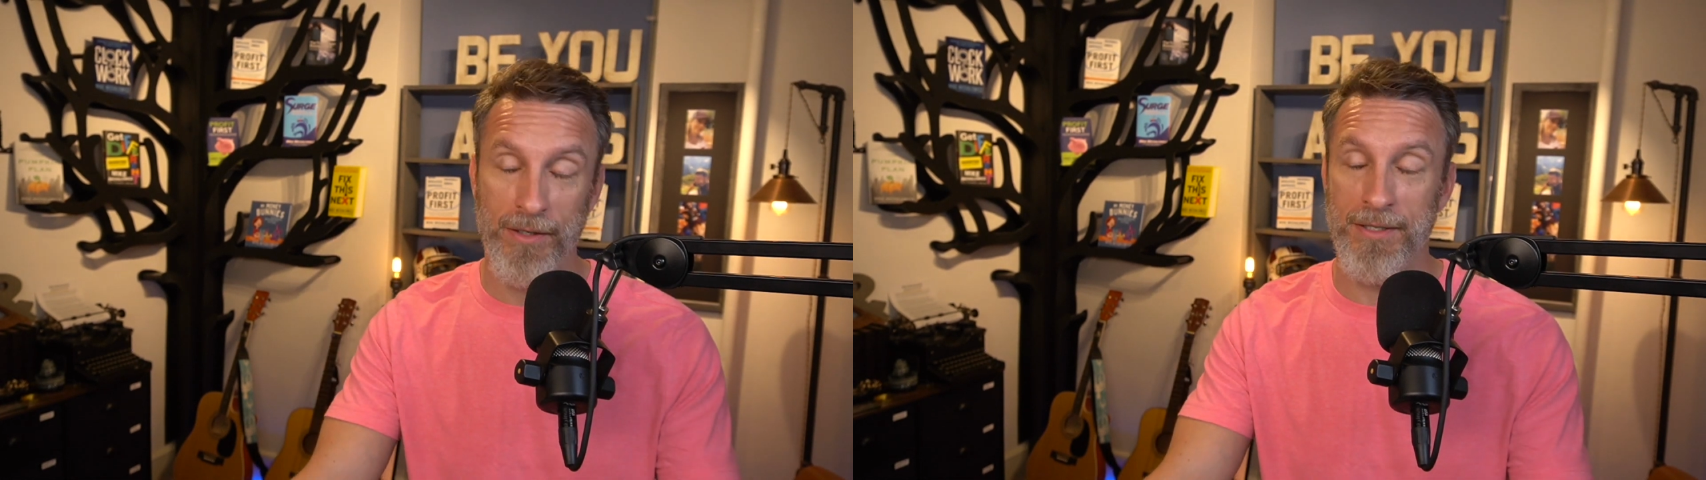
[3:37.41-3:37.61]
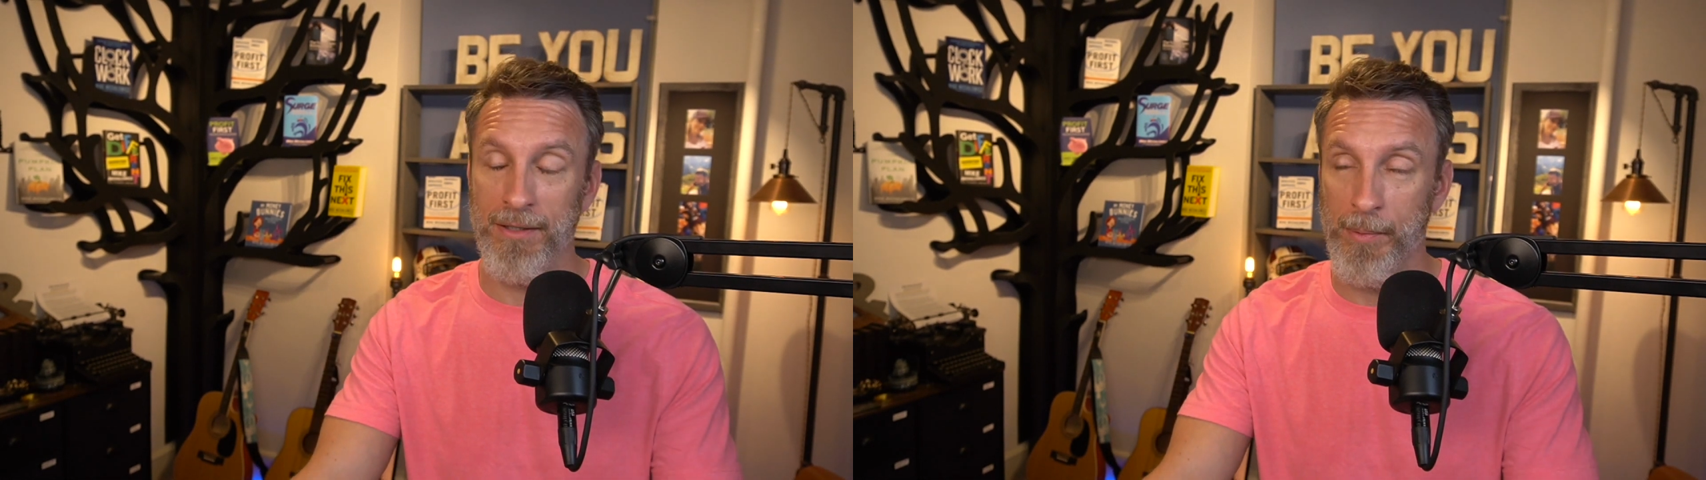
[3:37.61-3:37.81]

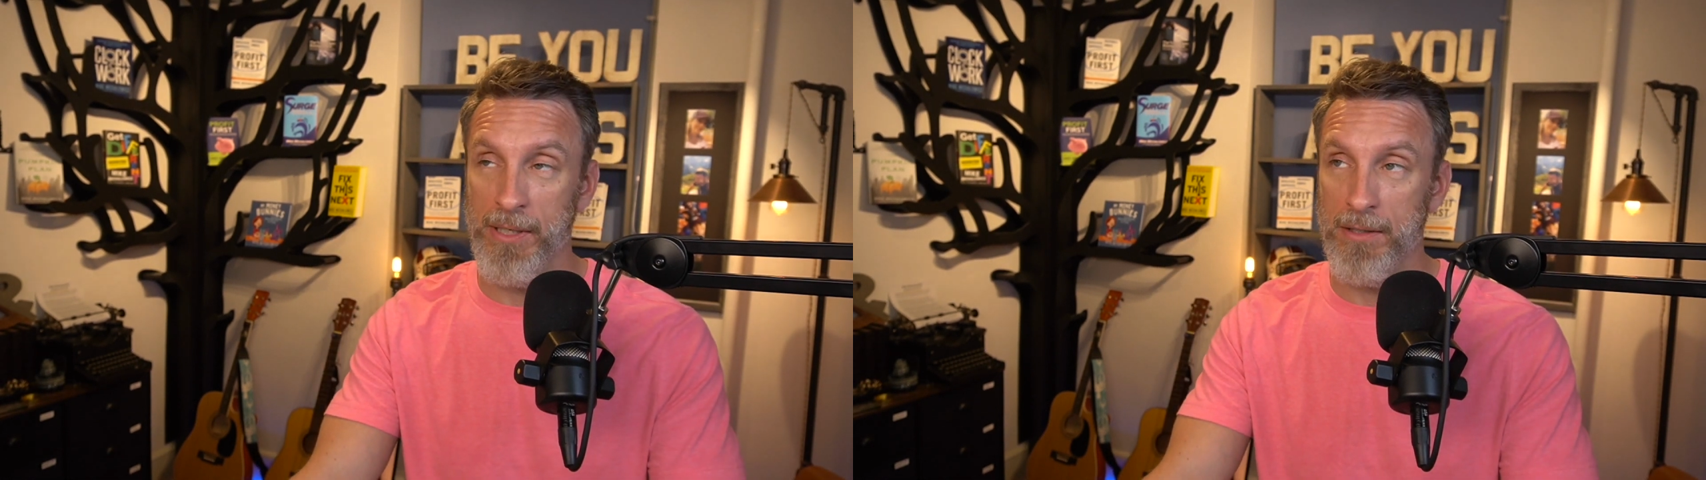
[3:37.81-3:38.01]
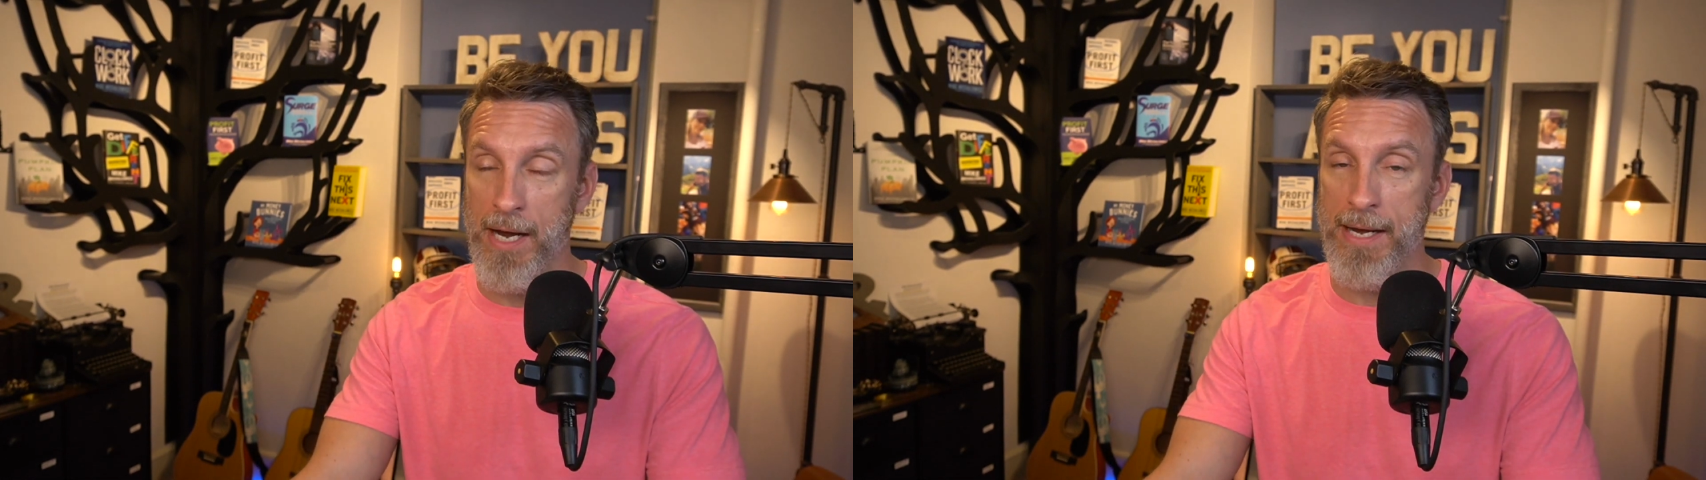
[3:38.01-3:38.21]
celebrity
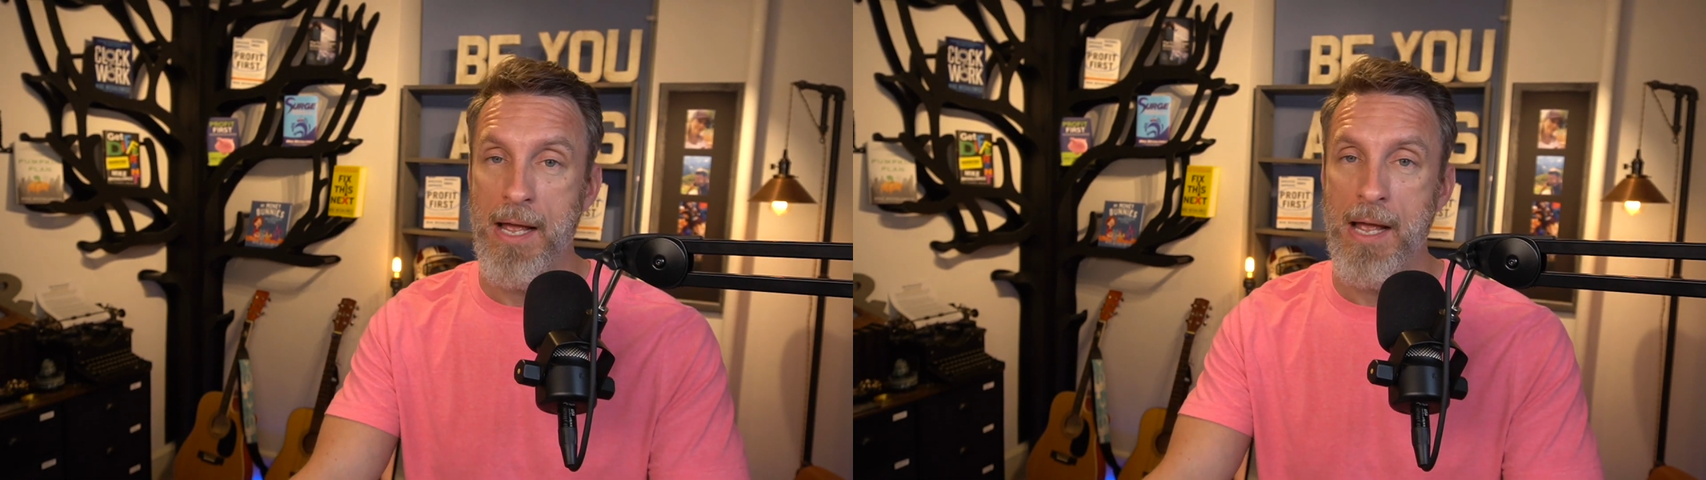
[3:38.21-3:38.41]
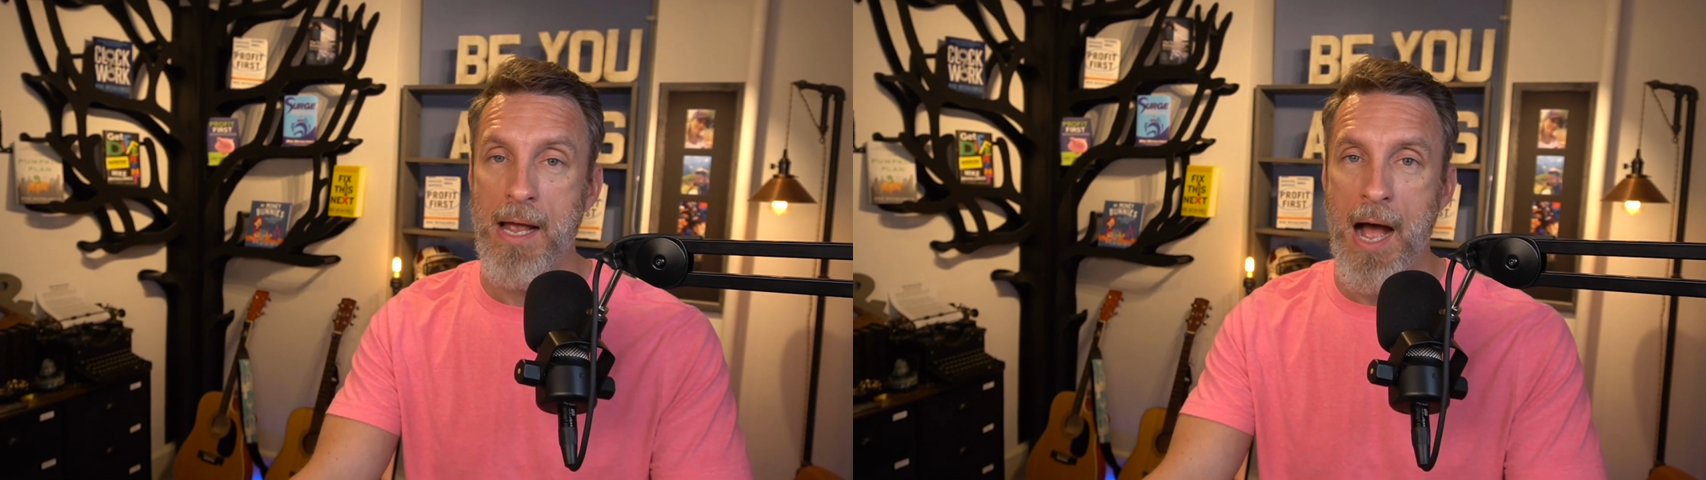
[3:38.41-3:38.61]
client,
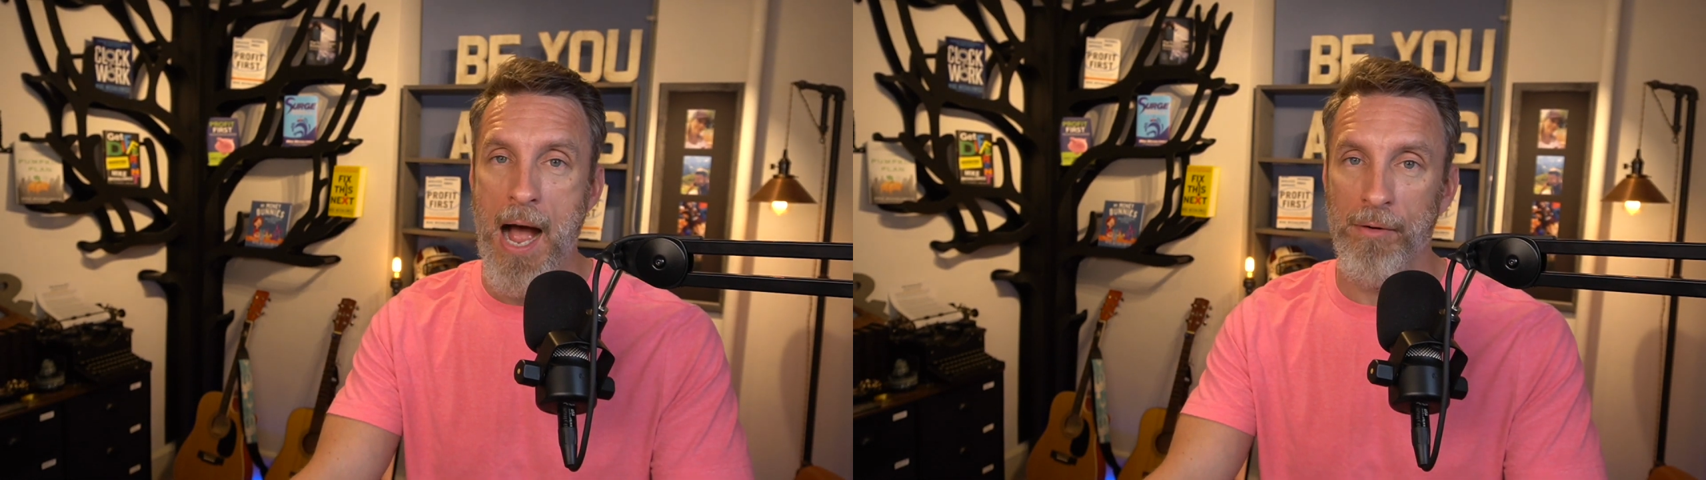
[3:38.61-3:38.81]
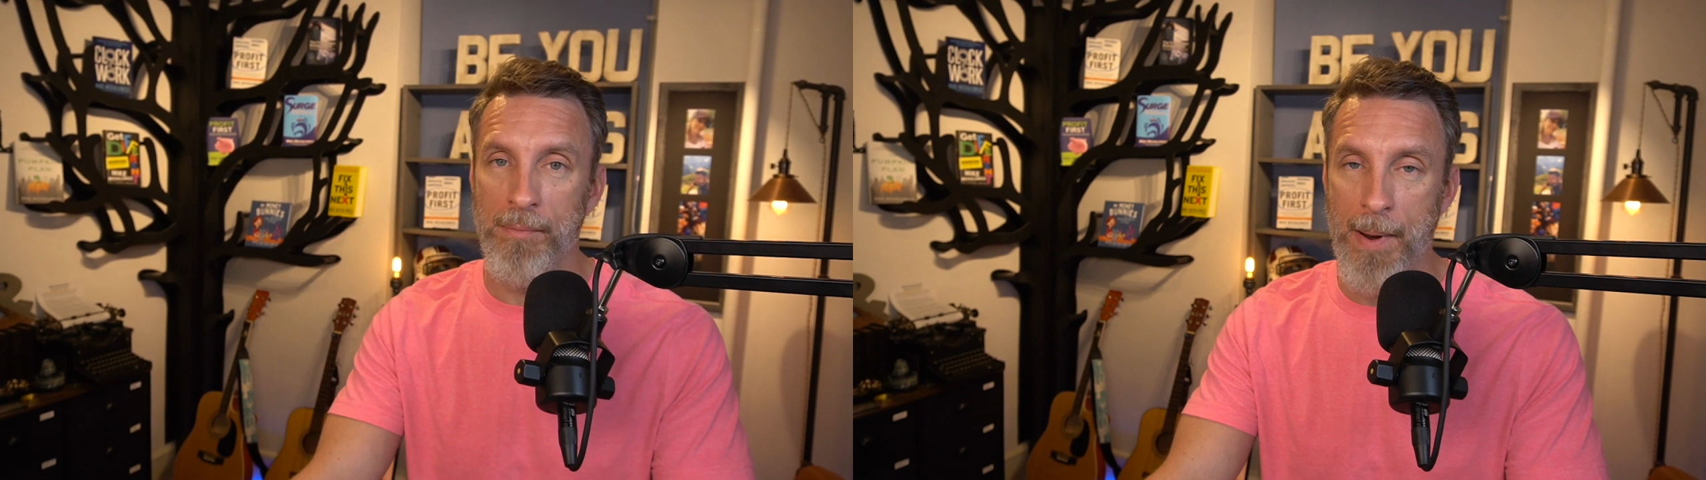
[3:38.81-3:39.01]
I
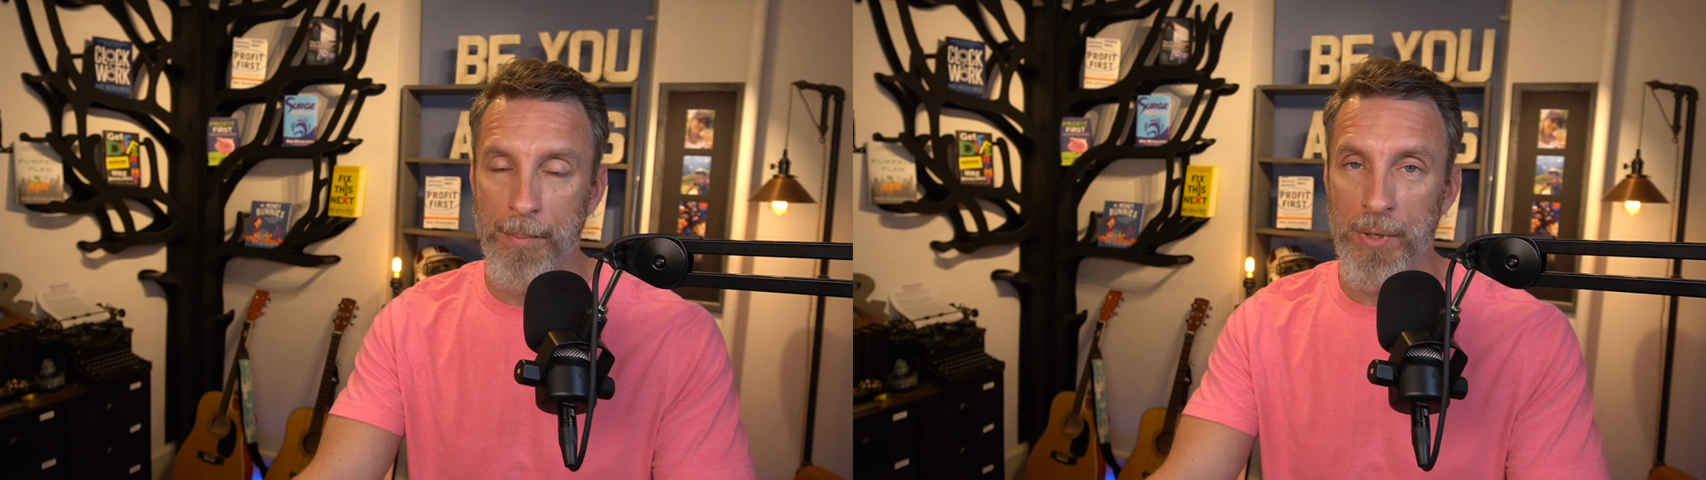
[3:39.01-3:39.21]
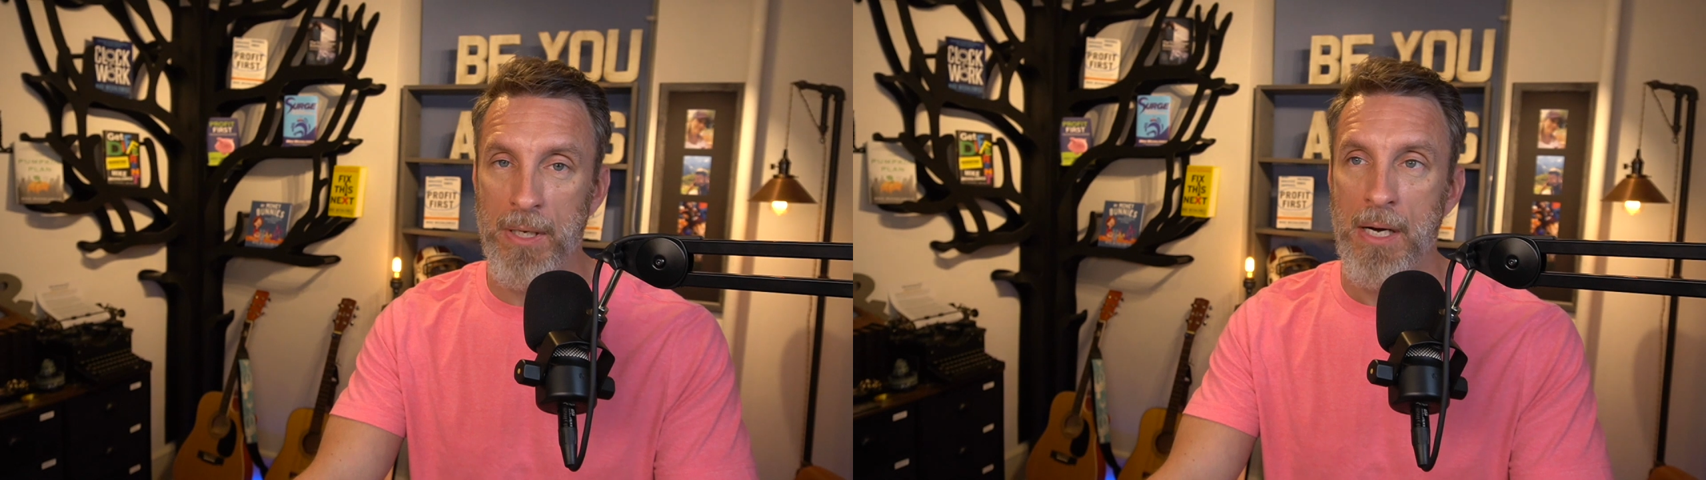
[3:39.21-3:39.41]
remember